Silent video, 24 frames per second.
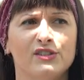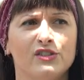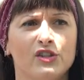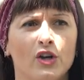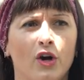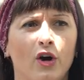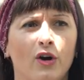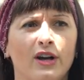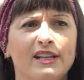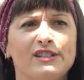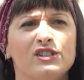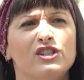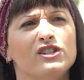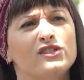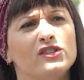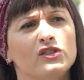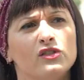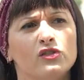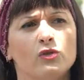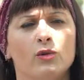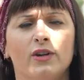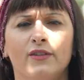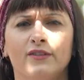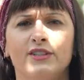So it's just
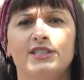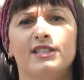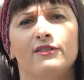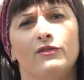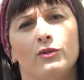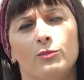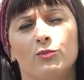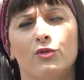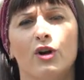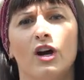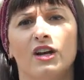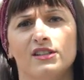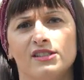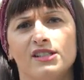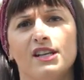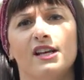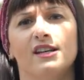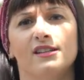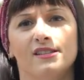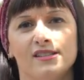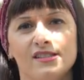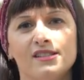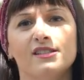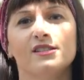sort of a different
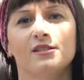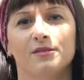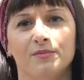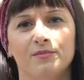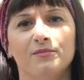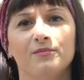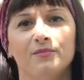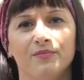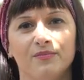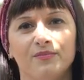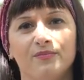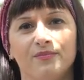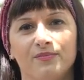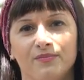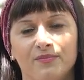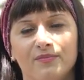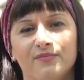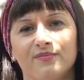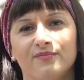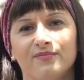process. Sure.